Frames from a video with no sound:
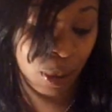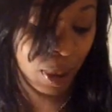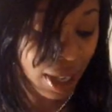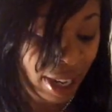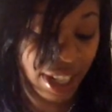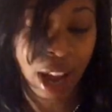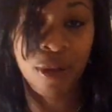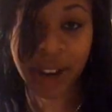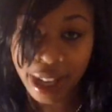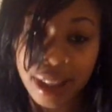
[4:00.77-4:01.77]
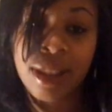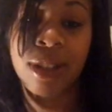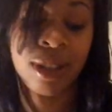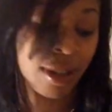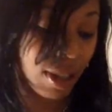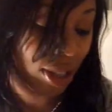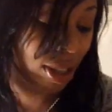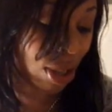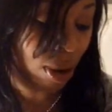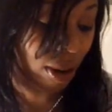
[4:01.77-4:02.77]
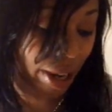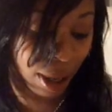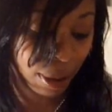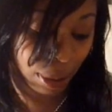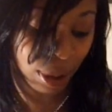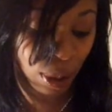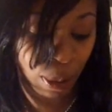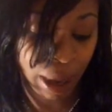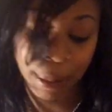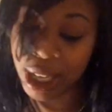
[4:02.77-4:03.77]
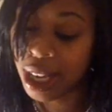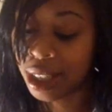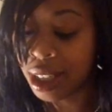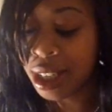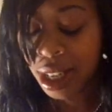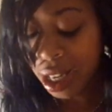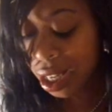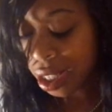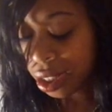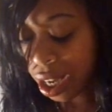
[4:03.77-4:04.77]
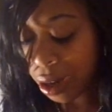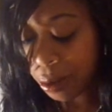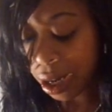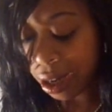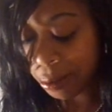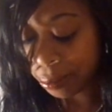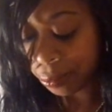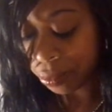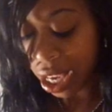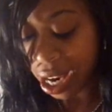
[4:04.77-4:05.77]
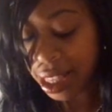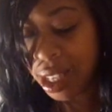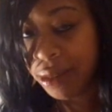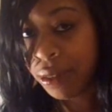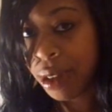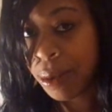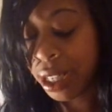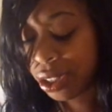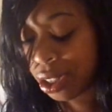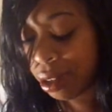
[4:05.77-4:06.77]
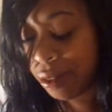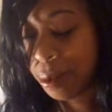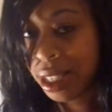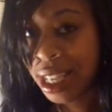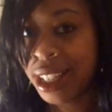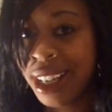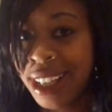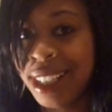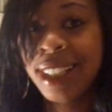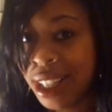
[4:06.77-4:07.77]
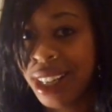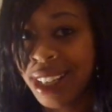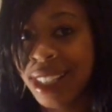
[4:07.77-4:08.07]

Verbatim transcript: to direct the URL to my blog so um, yeah I did a review in there too if you want to take a look